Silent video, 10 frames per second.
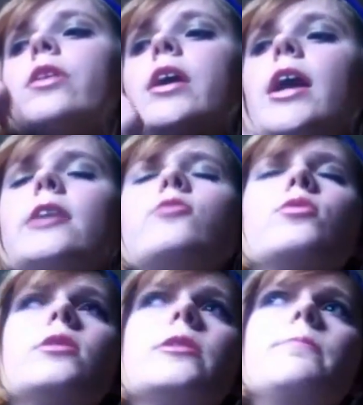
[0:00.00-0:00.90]
act
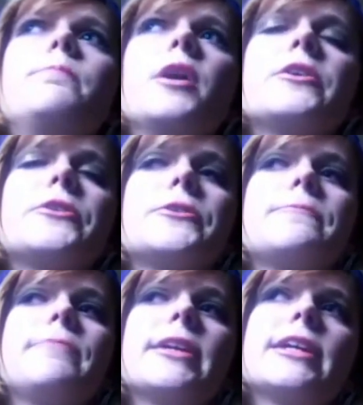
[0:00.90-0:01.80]
really butthurt,
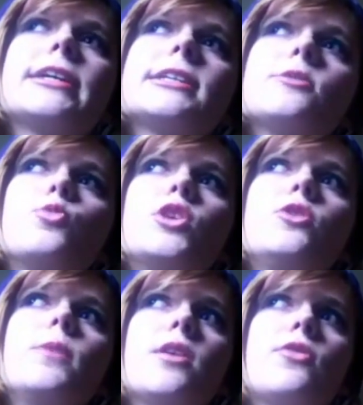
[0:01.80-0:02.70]
I guess, when
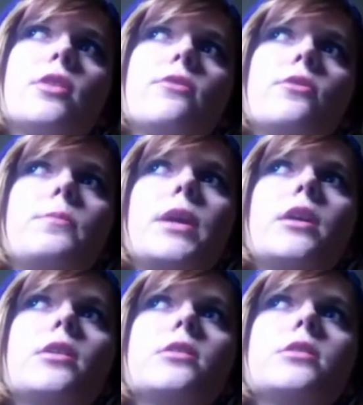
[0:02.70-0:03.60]
you make fun of their
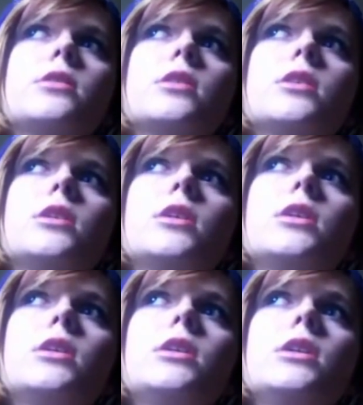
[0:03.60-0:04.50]
bands.
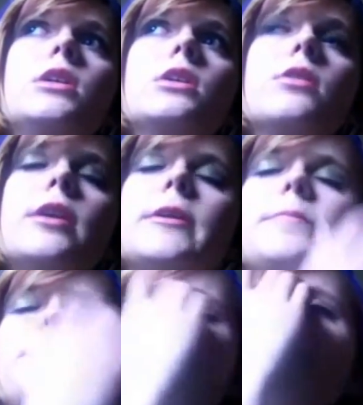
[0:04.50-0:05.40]

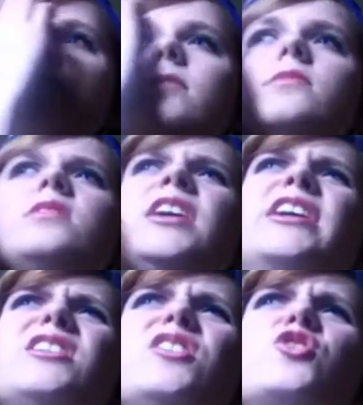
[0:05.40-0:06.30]
Okay, I
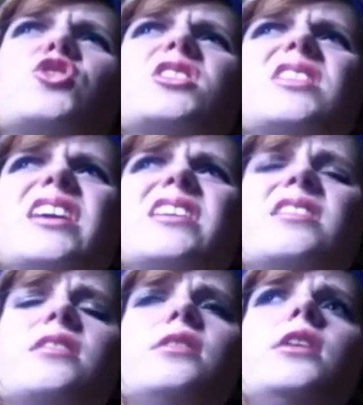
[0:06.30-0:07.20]
can
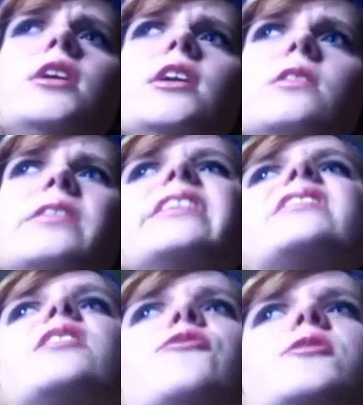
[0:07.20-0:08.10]
understand,
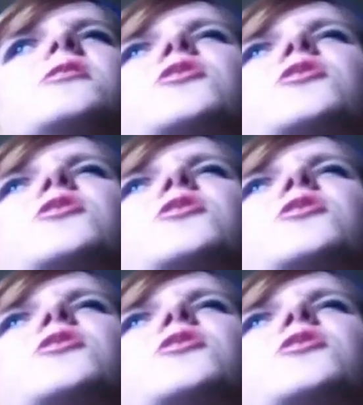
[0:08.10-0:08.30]
like, if it's your